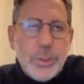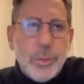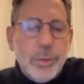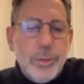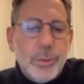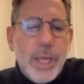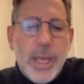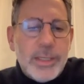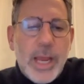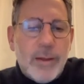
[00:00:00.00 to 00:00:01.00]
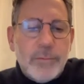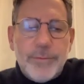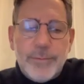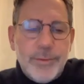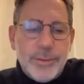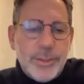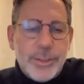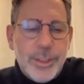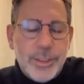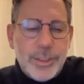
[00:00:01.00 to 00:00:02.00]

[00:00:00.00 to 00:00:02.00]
you can't have just